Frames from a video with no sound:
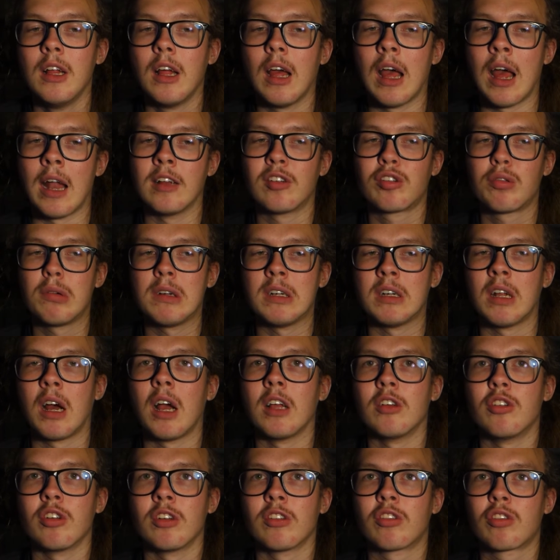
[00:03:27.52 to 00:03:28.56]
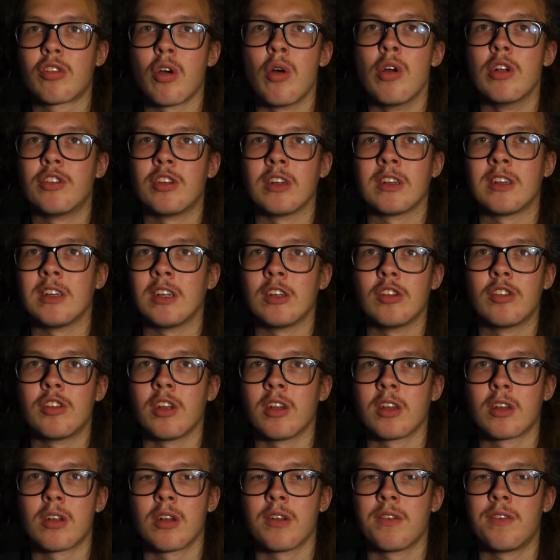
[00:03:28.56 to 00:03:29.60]
And it's really nice. You can just go into settings
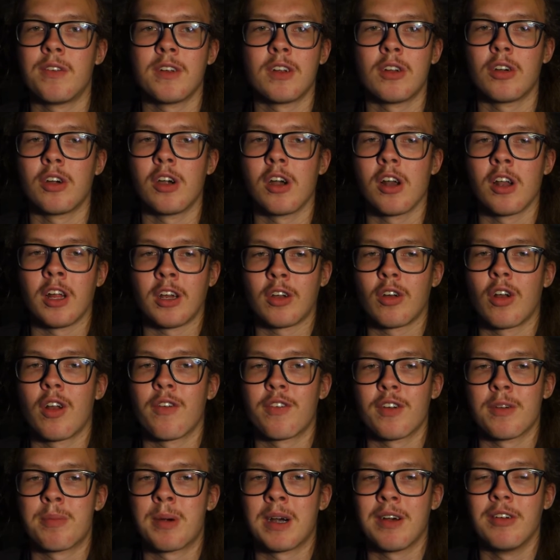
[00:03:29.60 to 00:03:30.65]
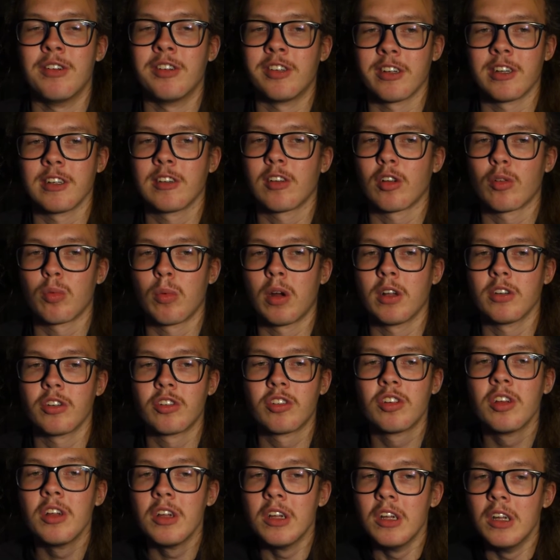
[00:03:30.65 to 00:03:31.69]
and configure like all of your privacy settings at
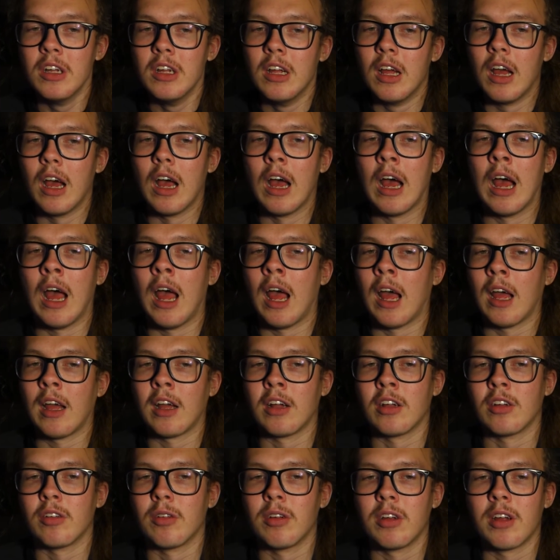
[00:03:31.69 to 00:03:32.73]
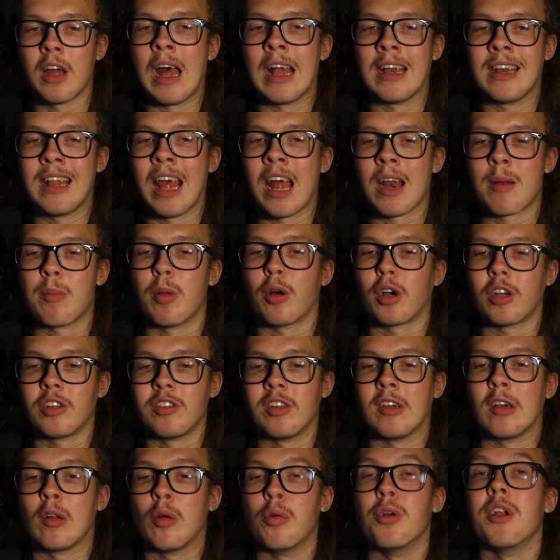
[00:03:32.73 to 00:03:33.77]
once. And the ad block is
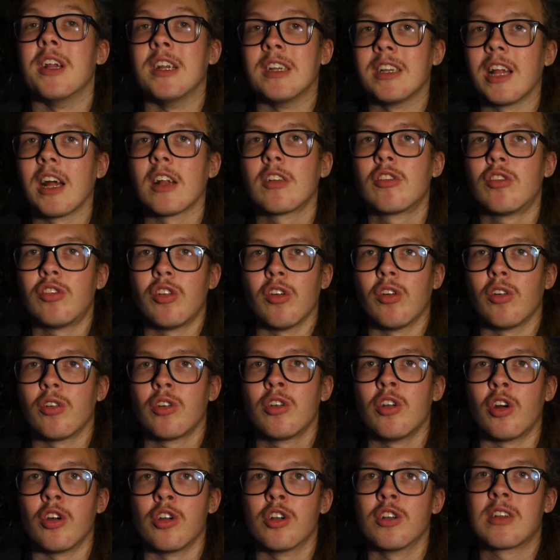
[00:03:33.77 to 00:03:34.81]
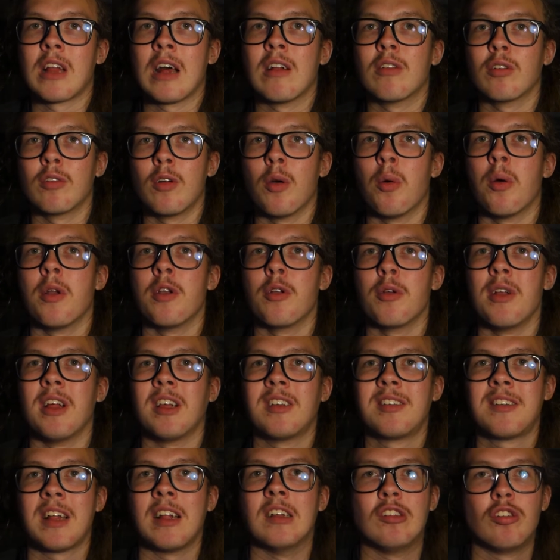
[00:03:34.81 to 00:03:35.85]
included in that. So, you know, you don't have to go and do an
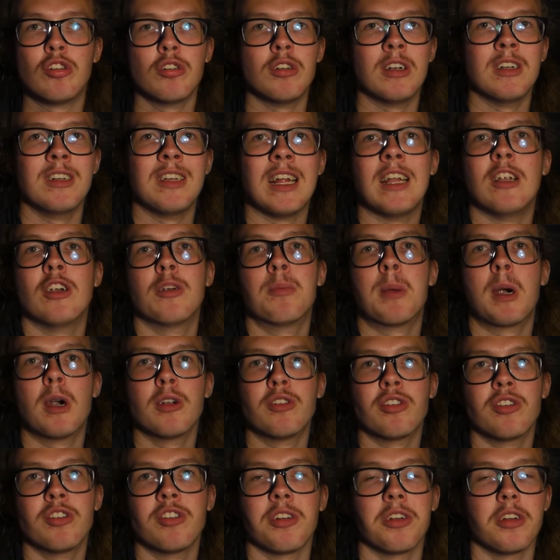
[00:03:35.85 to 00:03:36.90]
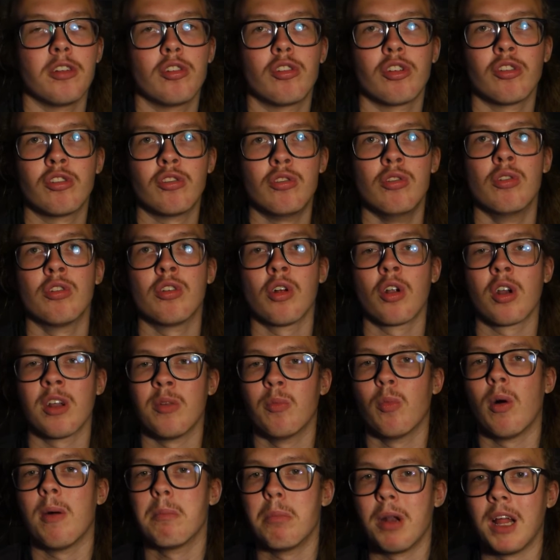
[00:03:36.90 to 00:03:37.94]
extension and then your browser settings. You just do it all in
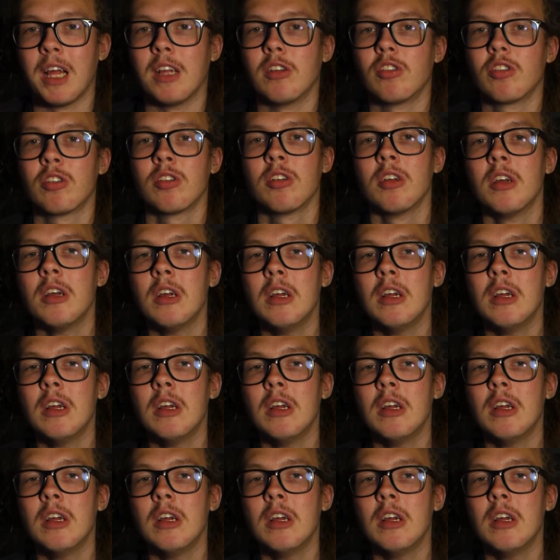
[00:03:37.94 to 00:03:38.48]
one place.